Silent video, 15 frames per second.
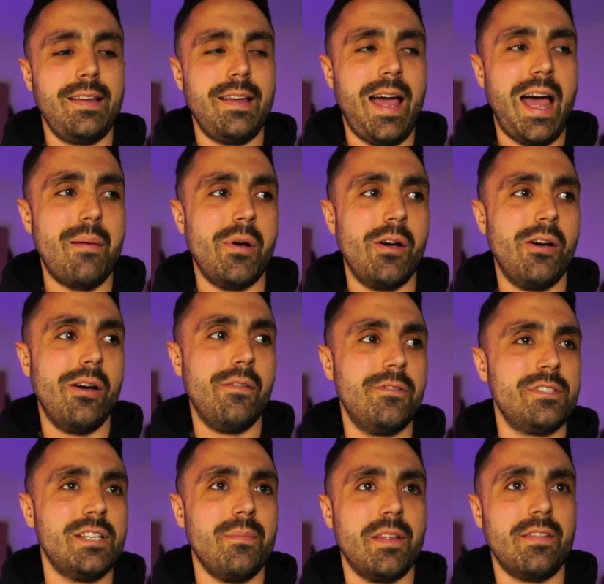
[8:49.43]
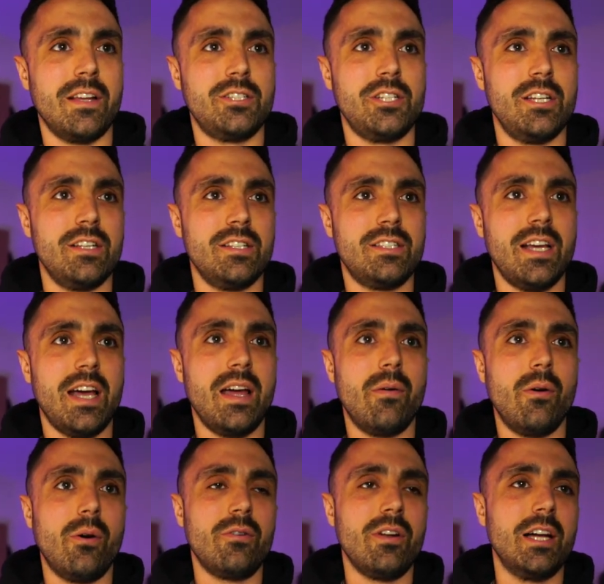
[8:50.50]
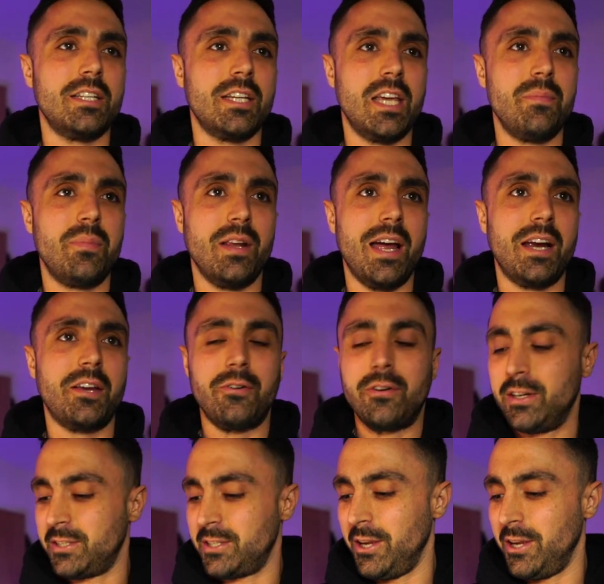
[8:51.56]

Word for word: hammer her for something that she didn't say. I, would like to keep it accurate.